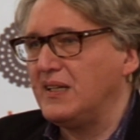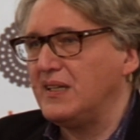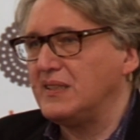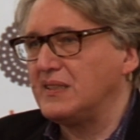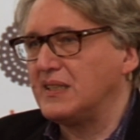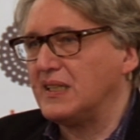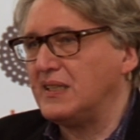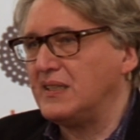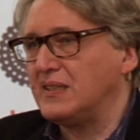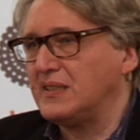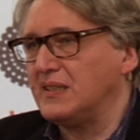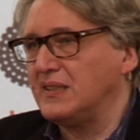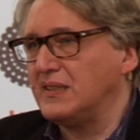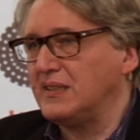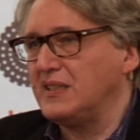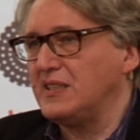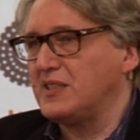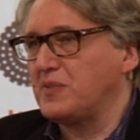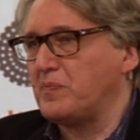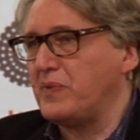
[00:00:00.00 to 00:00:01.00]
And
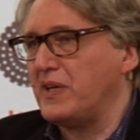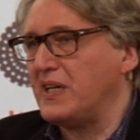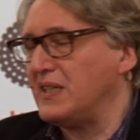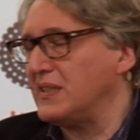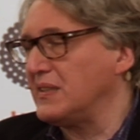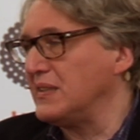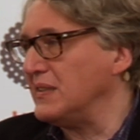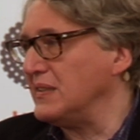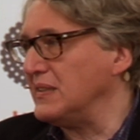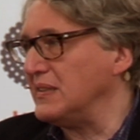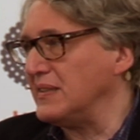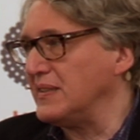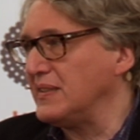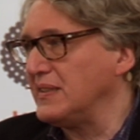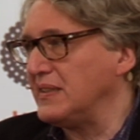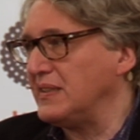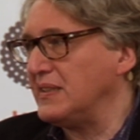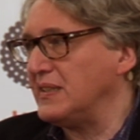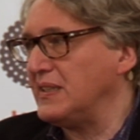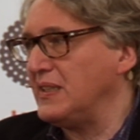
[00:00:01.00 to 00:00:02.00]
other is pagan.
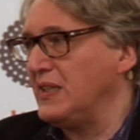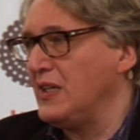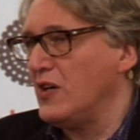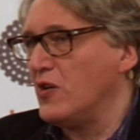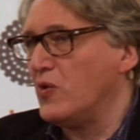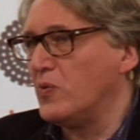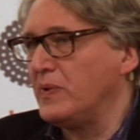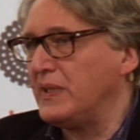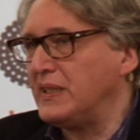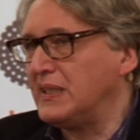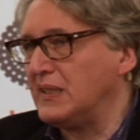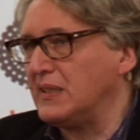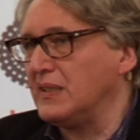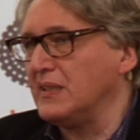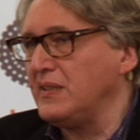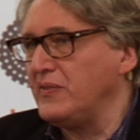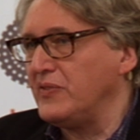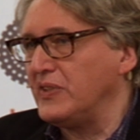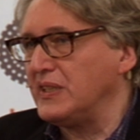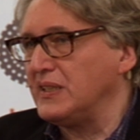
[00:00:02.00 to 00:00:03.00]
Yeah, we are
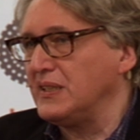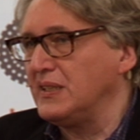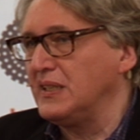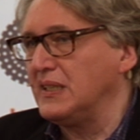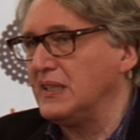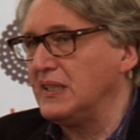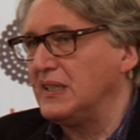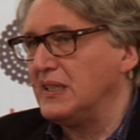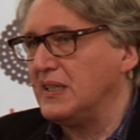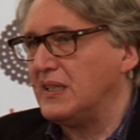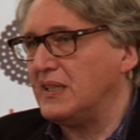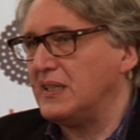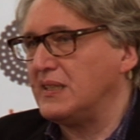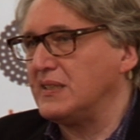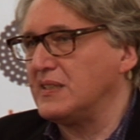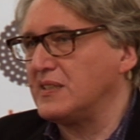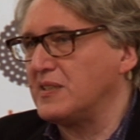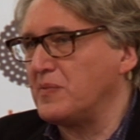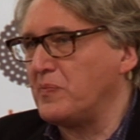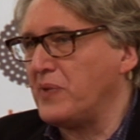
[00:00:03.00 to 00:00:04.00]
living
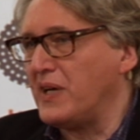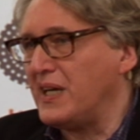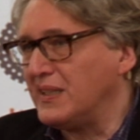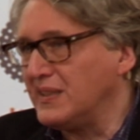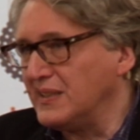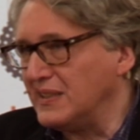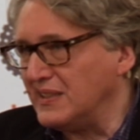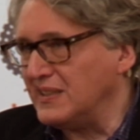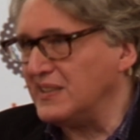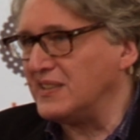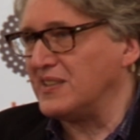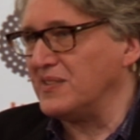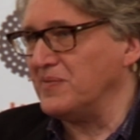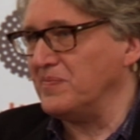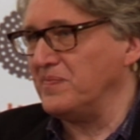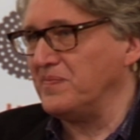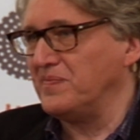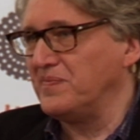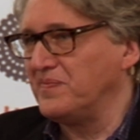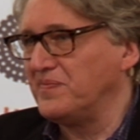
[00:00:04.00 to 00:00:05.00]
under the paganism.
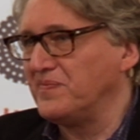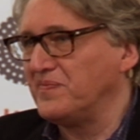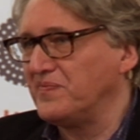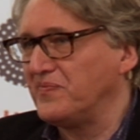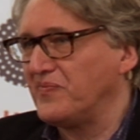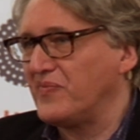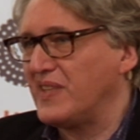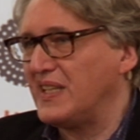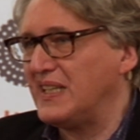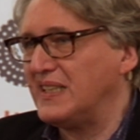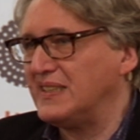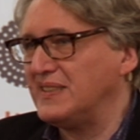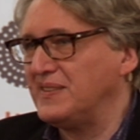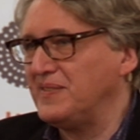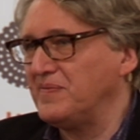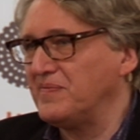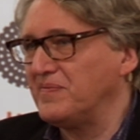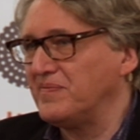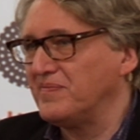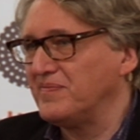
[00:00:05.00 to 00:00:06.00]
Yeah,
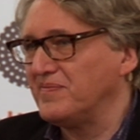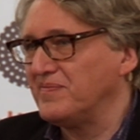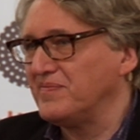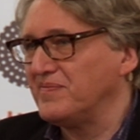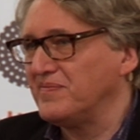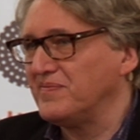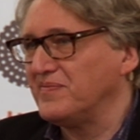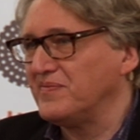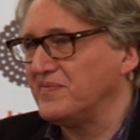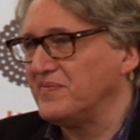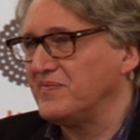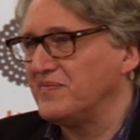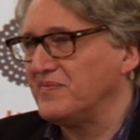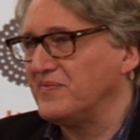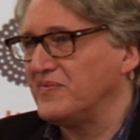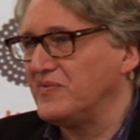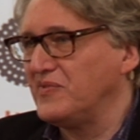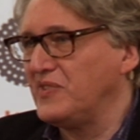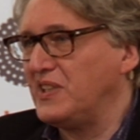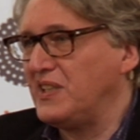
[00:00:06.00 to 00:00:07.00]

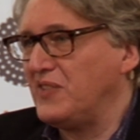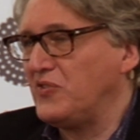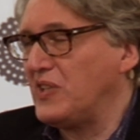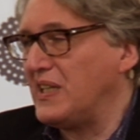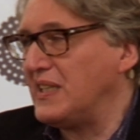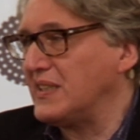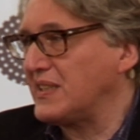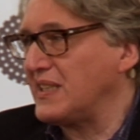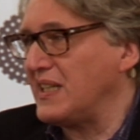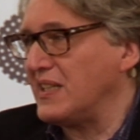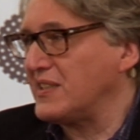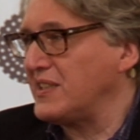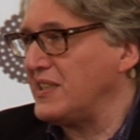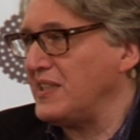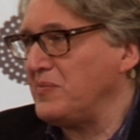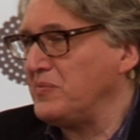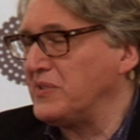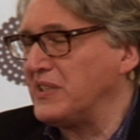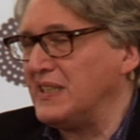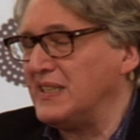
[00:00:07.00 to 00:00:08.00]
we have to
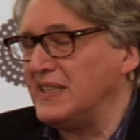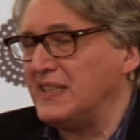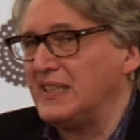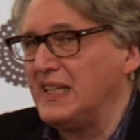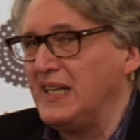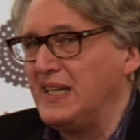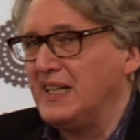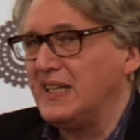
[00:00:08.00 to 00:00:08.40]
accept that